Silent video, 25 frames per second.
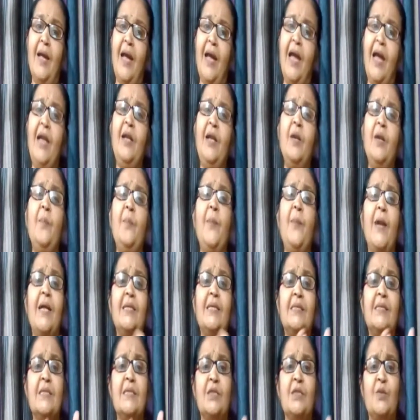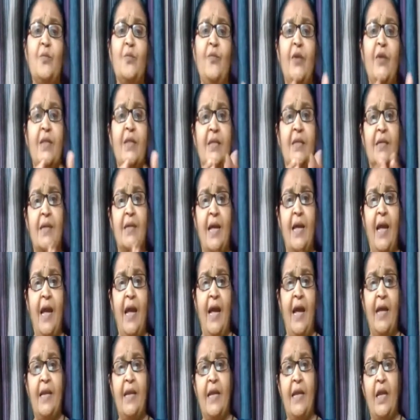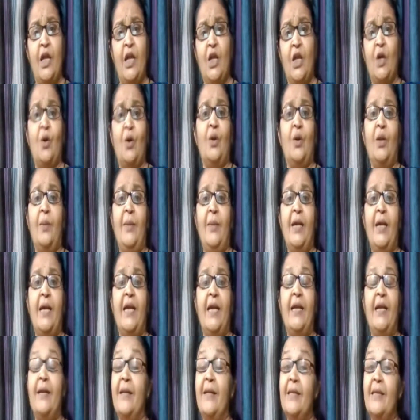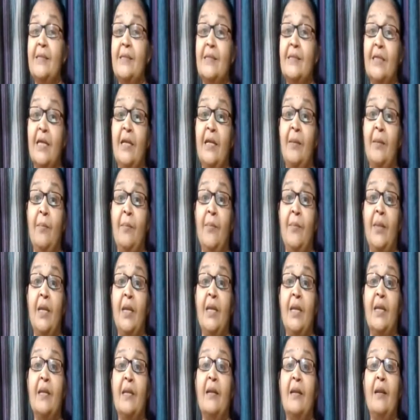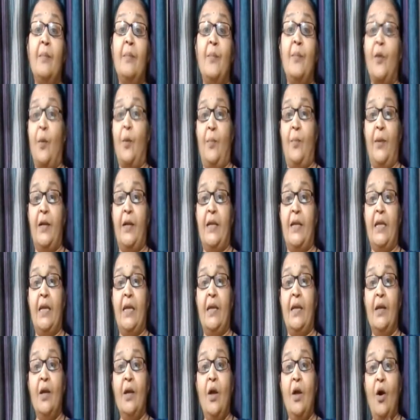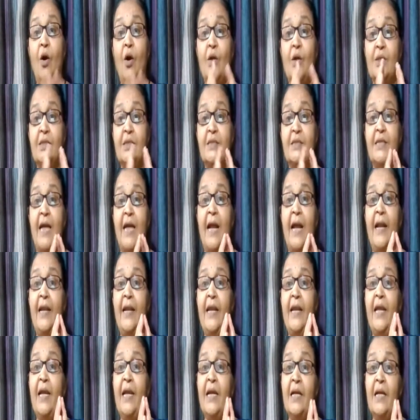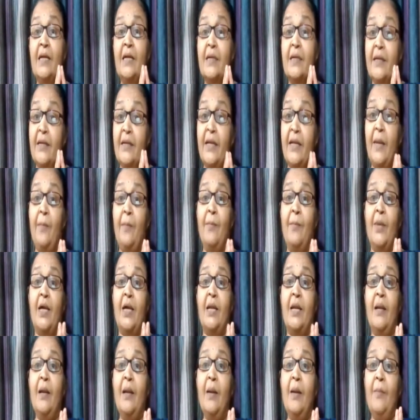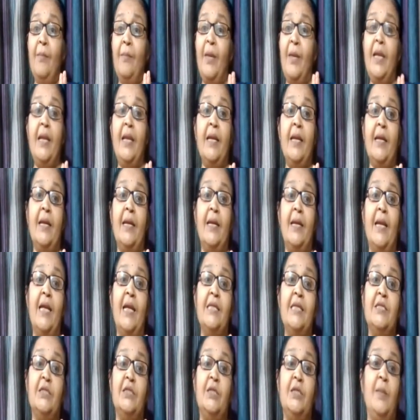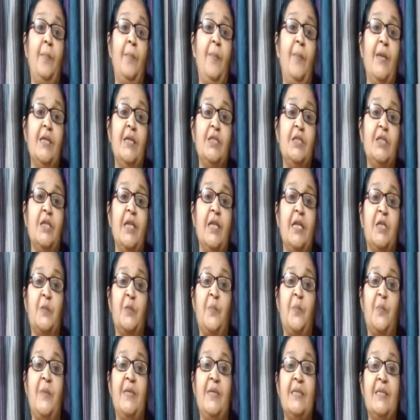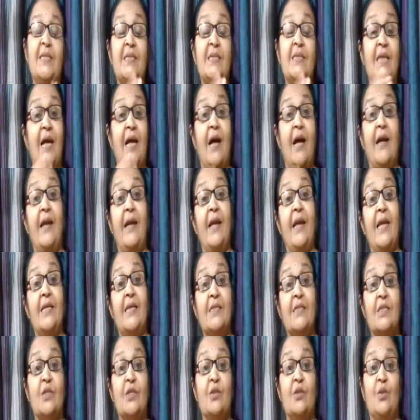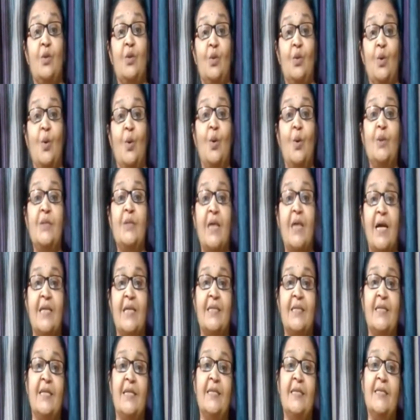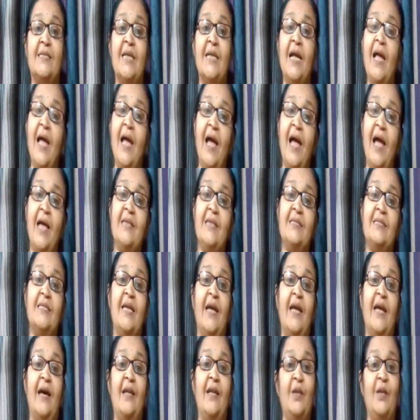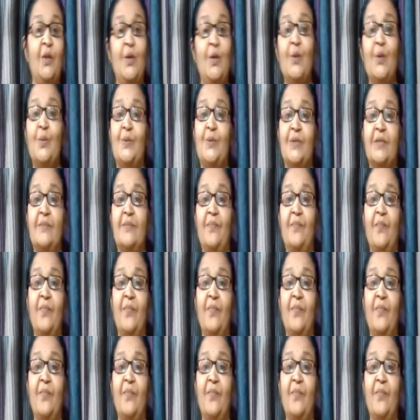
Enterprises with an economic interest in mineral property or standing timber may recognize depletion expenses against those assets as they are used.